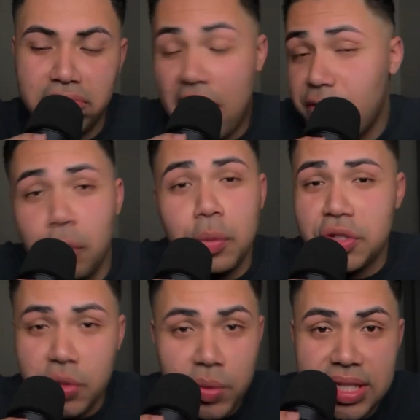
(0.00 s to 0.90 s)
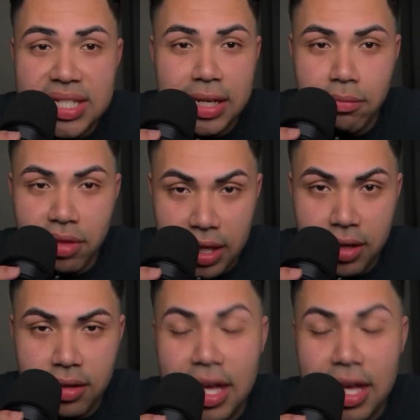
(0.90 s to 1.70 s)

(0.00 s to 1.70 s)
everyone was doing the same thing.